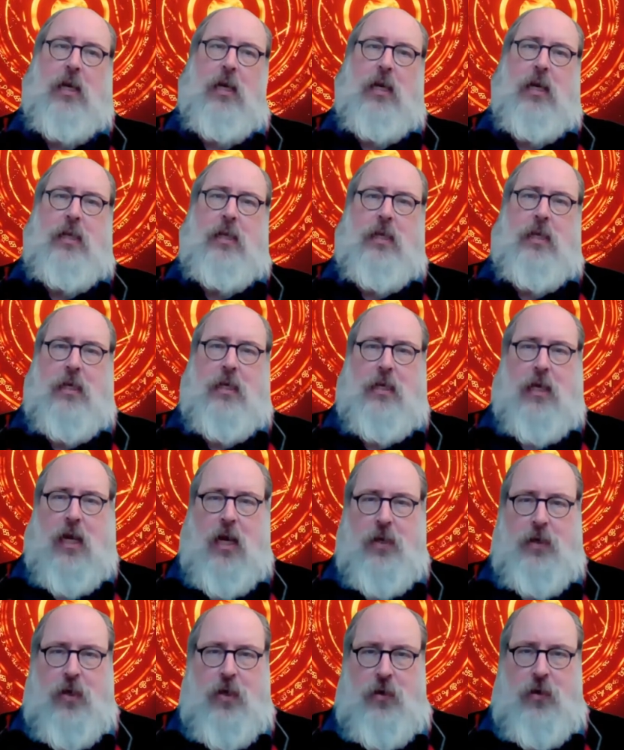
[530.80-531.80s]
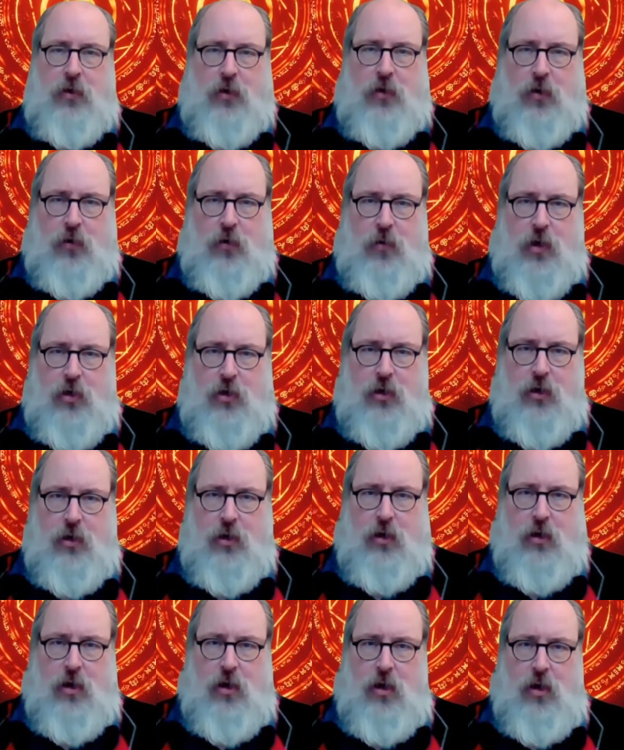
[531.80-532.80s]
this is a constitutional question,
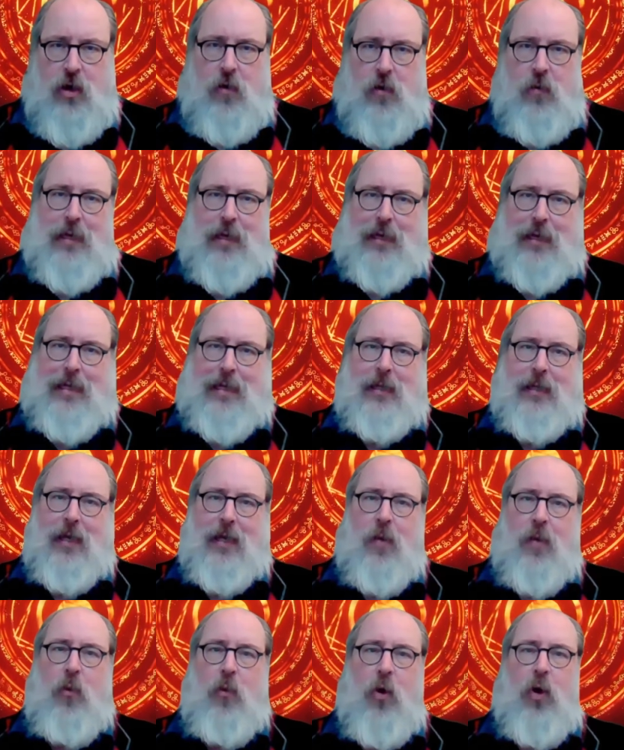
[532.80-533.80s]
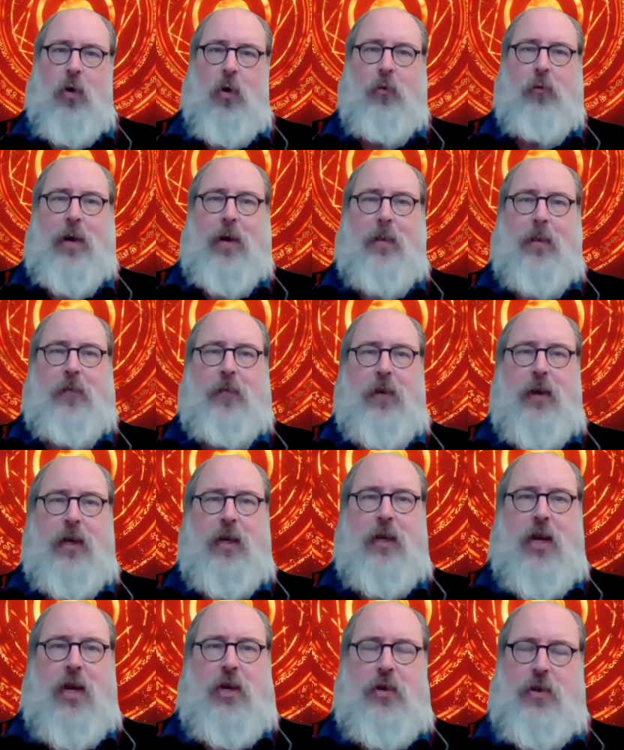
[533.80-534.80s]
with legal and moral
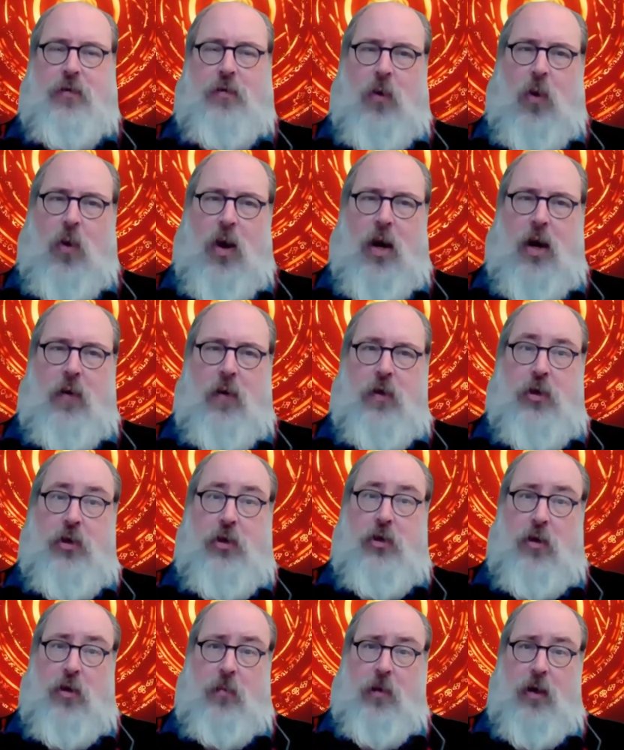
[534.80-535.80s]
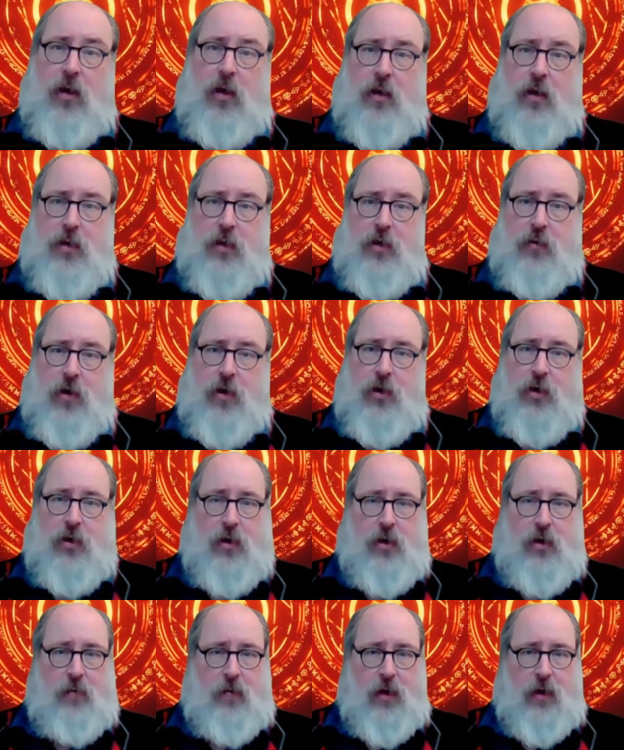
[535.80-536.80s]
ramifications requiring sober concentration
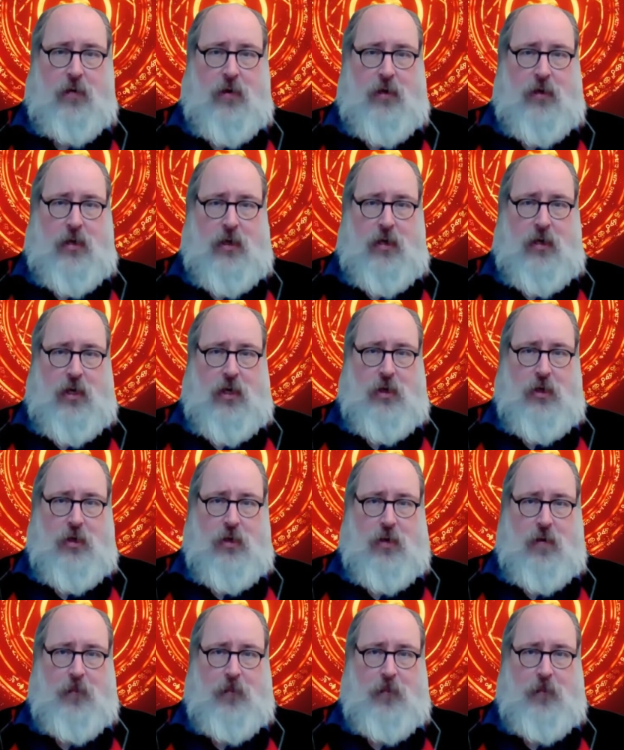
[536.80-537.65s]
and rigorous attention.